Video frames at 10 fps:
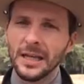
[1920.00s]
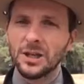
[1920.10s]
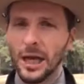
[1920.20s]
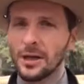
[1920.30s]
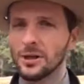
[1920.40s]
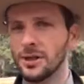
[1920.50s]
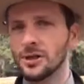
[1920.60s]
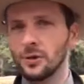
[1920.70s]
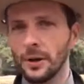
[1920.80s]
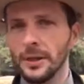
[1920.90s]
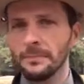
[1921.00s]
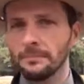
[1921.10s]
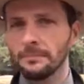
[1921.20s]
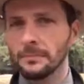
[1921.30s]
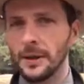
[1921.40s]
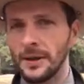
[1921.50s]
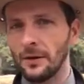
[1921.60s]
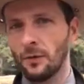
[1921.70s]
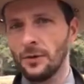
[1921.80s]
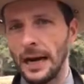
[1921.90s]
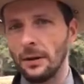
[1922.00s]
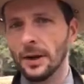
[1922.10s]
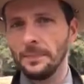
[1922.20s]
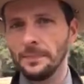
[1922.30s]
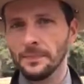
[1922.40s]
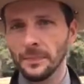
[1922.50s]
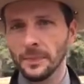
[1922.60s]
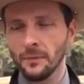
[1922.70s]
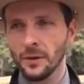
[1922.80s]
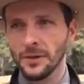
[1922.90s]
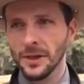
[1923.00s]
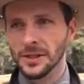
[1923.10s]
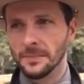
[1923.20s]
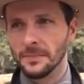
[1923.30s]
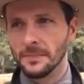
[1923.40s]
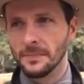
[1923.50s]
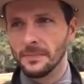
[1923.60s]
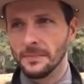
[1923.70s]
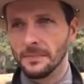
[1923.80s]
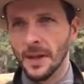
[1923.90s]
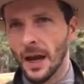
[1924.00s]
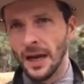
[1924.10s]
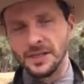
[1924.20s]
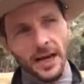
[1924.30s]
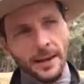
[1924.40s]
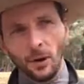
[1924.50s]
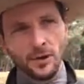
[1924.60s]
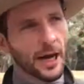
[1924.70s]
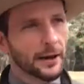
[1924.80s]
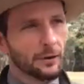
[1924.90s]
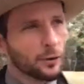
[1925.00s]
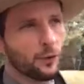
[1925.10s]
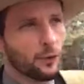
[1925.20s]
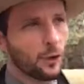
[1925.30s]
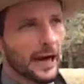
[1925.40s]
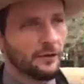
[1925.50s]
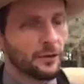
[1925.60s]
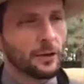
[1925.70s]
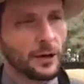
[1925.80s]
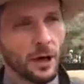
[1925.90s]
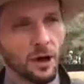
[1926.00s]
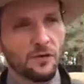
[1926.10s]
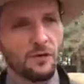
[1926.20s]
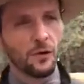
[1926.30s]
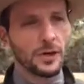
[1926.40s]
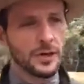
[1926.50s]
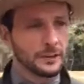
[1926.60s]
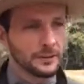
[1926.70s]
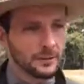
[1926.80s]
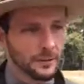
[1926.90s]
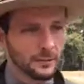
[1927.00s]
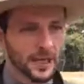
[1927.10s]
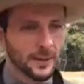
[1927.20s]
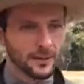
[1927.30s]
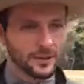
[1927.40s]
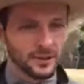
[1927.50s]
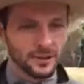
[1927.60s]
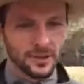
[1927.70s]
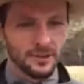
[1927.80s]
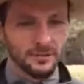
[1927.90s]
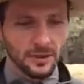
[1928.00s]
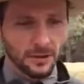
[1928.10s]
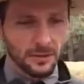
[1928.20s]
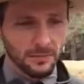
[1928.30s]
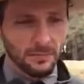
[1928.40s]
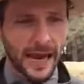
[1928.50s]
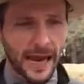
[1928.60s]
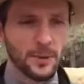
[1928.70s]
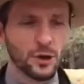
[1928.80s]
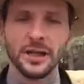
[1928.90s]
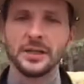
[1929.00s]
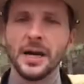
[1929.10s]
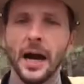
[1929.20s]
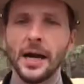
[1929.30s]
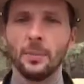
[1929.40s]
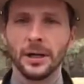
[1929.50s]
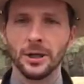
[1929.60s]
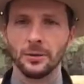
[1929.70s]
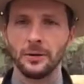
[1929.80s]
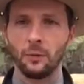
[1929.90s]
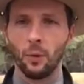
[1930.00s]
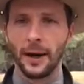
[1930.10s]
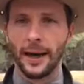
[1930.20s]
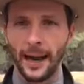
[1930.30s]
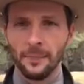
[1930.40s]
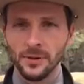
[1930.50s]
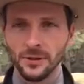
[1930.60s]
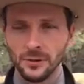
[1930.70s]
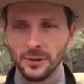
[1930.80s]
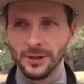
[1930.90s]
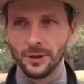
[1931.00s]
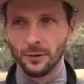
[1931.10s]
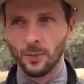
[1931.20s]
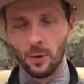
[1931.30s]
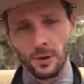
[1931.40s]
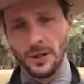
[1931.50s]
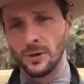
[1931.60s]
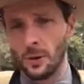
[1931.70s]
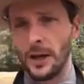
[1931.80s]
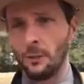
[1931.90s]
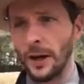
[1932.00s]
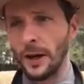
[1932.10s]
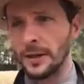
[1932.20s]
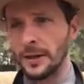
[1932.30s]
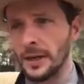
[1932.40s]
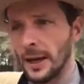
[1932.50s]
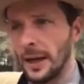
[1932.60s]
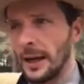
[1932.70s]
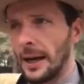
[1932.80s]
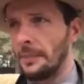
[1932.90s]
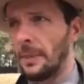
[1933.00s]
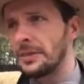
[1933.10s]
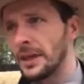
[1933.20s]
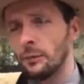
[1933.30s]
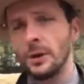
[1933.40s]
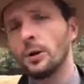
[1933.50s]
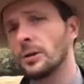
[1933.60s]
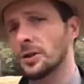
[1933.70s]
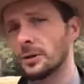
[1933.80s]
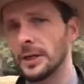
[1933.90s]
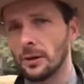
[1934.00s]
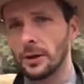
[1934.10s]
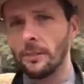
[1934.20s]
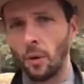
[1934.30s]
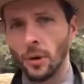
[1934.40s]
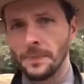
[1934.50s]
change the story and therefore the outcome with this. As time goes on, I don't know if we'll ever fully be able to capture the entire picture of what happened to this group, or at least where they went. I think we will certainly learn more.